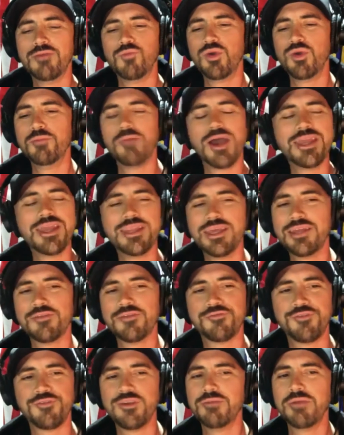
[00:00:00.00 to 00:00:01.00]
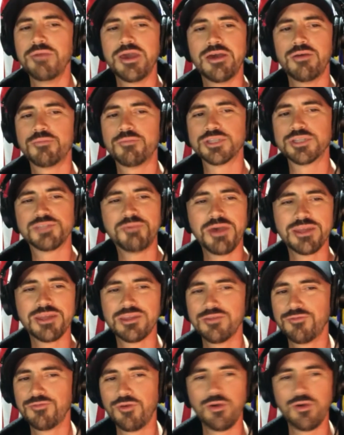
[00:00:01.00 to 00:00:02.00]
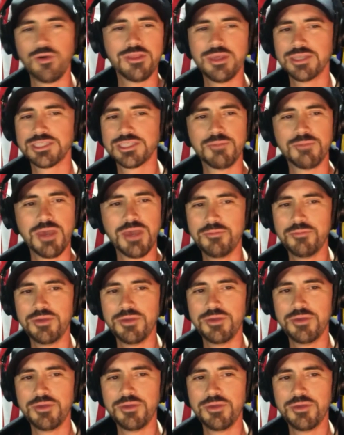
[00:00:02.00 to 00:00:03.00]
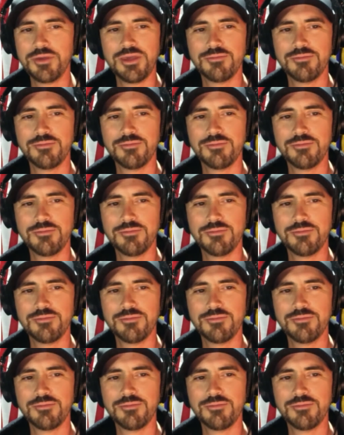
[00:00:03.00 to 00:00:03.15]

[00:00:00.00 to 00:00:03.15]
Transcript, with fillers: We might need a female perspective on this, maybe.